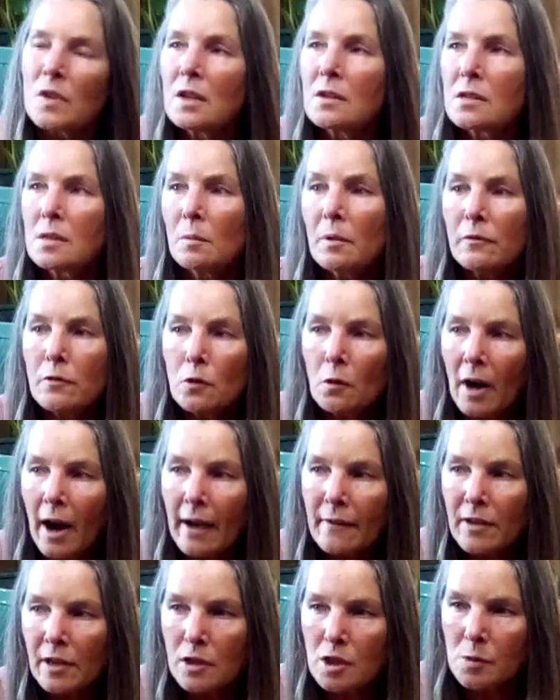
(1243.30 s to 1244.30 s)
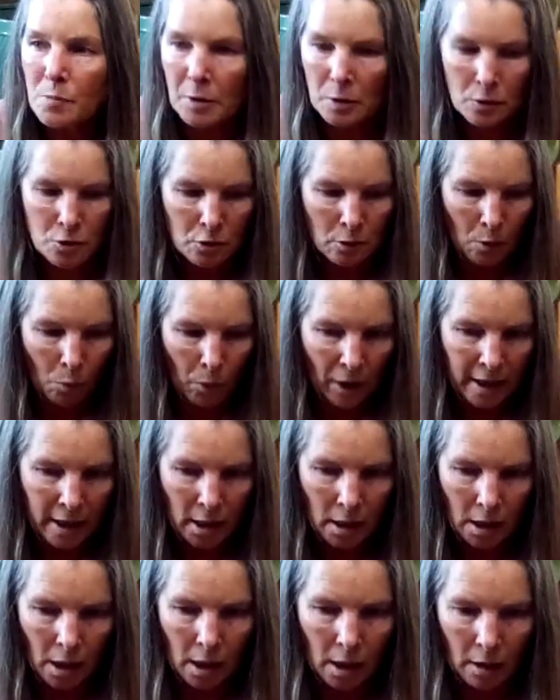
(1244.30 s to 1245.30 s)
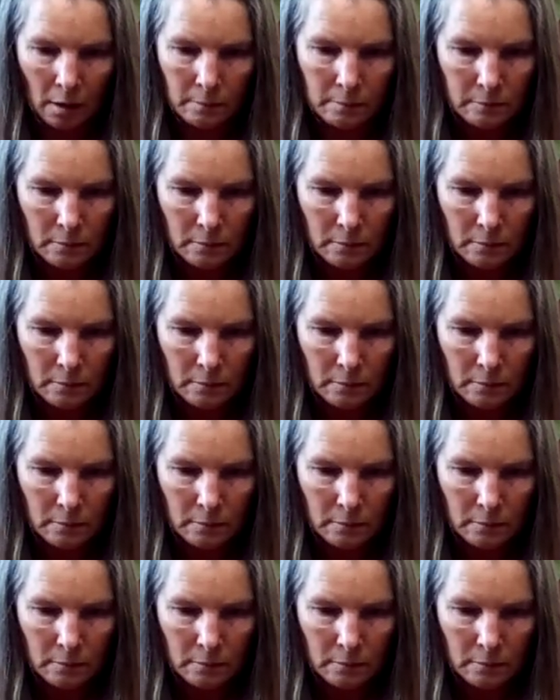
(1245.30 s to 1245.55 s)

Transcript: Some of you are having a spiritual awakening,